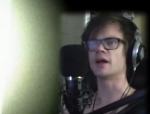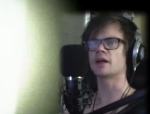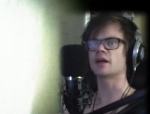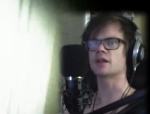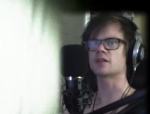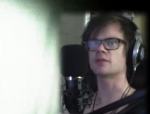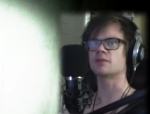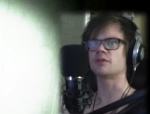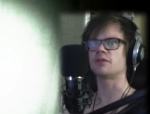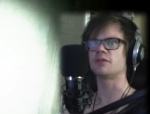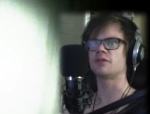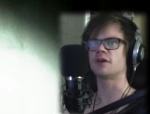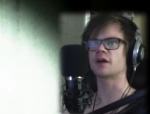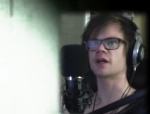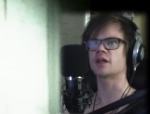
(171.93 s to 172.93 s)
got some
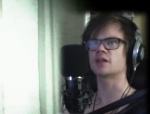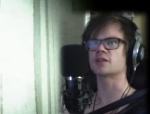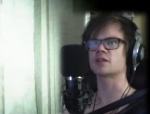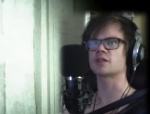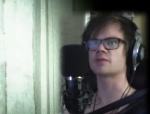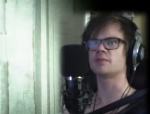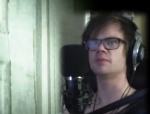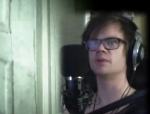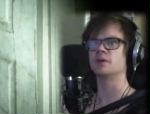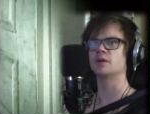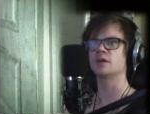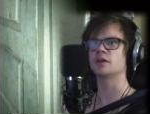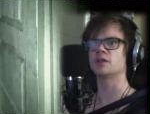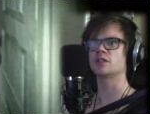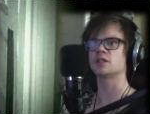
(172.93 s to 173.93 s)
fucking
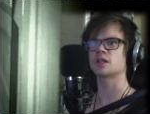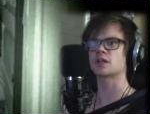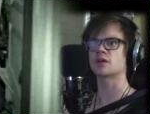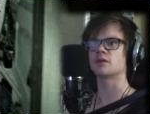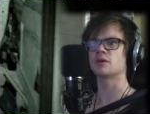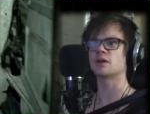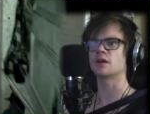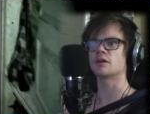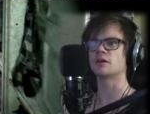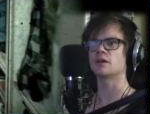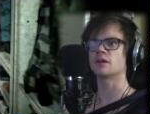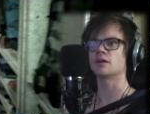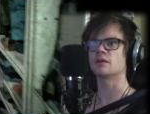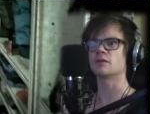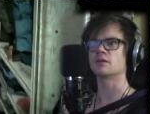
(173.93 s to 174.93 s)
spooky shit going on in
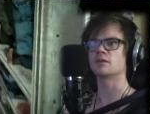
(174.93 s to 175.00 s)
here.